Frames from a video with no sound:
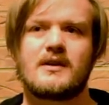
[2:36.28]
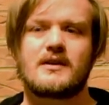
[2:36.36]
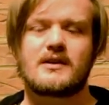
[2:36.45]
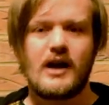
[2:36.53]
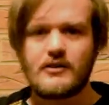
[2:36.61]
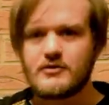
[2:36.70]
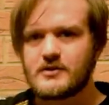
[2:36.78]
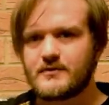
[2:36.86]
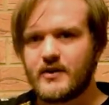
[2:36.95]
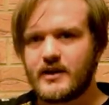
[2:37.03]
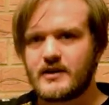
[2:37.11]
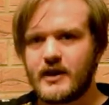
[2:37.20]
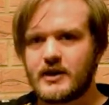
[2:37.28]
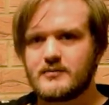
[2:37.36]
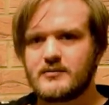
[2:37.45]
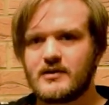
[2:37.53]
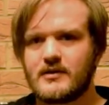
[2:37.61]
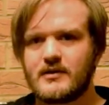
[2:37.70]
The characters are very
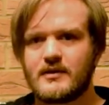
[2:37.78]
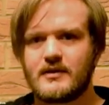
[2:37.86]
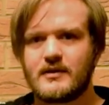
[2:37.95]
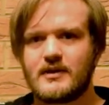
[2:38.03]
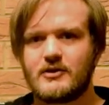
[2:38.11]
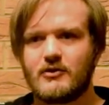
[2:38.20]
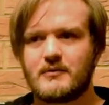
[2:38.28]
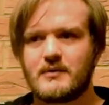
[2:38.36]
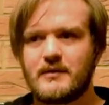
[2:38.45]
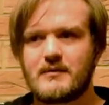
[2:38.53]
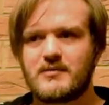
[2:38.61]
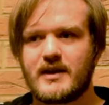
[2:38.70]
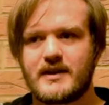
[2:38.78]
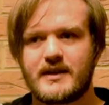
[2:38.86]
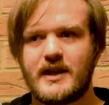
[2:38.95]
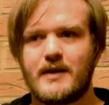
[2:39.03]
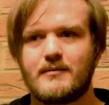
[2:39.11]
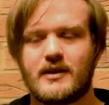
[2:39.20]
likable. You know, and whenever you play the
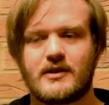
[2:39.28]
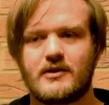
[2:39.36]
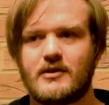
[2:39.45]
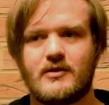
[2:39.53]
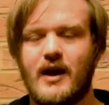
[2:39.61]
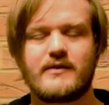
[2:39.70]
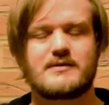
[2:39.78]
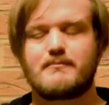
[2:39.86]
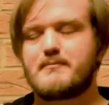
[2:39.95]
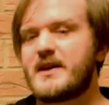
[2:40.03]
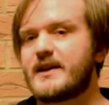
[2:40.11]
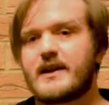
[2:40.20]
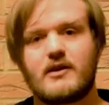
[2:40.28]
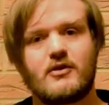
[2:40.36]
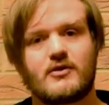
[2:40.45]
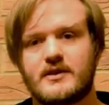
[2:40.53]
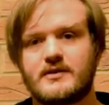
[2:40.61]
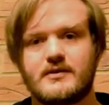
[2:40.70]
game, like, you know, I was immediately
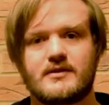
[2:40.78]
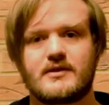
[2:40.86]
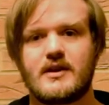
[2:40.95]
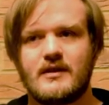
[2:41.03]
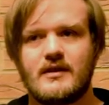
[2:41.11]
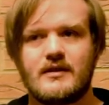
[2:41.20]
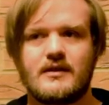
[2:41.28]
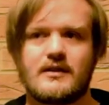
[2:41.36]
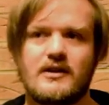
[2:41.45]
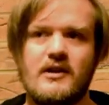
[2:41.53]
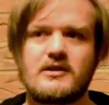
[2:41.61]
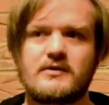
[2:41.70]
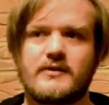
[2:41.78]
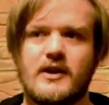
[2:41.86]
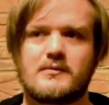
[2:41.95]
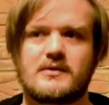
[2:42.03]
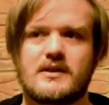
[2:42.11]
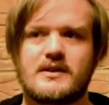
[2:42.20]
hooked into it. The character
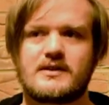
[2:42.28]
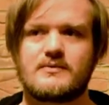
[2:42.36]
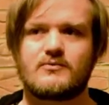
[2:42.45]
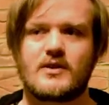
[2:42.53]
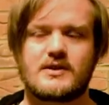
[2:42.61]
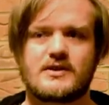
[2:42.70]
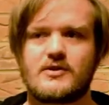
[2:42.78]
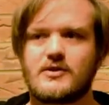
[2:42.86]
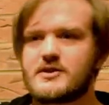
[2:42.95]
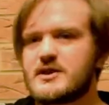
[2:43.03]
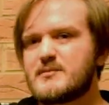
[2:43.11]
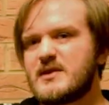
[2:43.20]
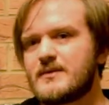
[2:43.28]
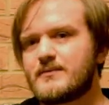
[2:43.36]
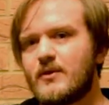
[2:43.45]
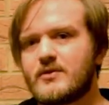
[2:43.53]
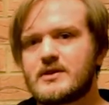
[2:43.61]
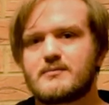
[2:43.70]
development isn't as such the main
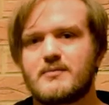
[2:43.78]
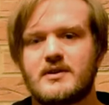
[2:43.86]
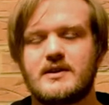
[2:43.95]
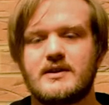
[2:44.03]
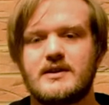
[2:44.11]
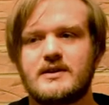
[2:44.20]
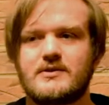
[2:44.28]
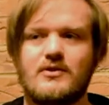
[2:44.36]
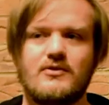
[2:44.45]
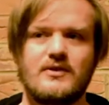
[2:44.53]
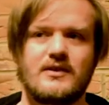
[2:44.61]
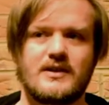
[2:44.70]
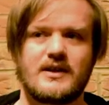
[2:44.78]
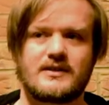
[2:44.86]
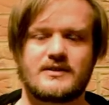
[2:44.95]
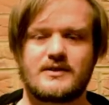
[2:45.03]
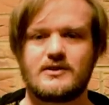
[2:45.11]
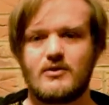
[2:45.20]
focus, but you do
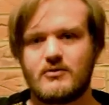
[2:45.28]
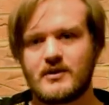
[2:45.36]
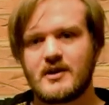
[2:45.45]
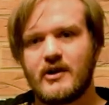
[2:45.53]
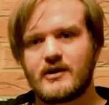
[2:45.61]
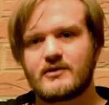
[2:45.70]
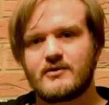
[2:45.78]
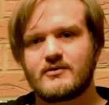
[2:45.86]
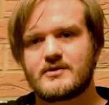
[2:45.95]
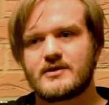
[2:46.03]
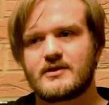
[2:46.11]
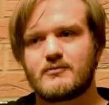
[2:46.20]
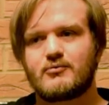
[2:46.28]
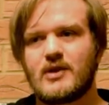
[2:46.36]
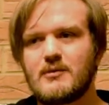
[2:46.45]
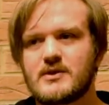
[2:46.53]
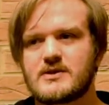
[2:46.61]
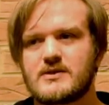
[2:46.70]
get to know the characters. They're
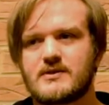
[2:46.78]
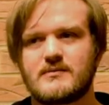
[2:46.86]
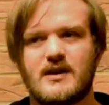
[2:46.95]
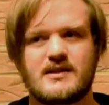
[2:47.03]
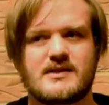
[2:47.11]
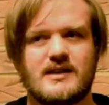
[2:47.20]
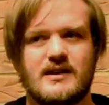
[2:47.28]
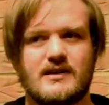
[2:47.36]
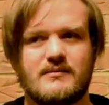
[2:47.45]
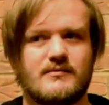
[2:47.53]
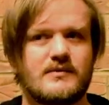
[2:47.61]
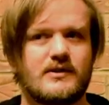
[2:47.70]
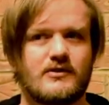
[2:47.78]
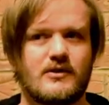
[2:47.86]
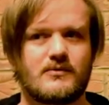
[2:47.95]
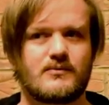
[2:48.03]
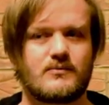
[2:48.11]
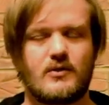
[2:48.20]
pretty much, I'd say, near
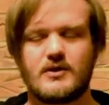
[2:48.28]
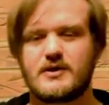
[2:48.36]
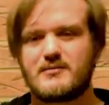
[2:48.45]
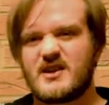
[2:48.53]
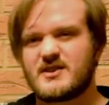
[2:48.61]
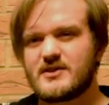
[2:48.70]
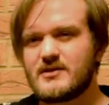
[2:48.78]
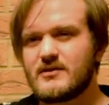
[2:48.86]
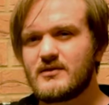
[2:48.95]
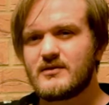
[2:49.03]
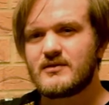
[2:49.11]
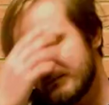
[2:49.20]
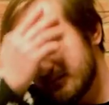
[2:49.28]
enough one-dimensional.